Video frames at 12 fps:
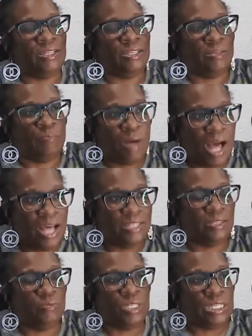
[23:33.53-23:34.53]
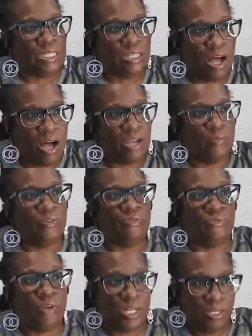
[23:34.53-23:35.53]
the deposit was
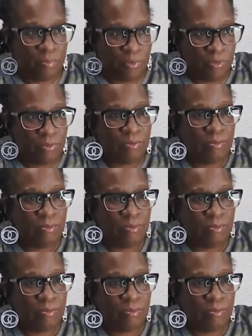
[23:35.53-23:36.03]
non-refundable.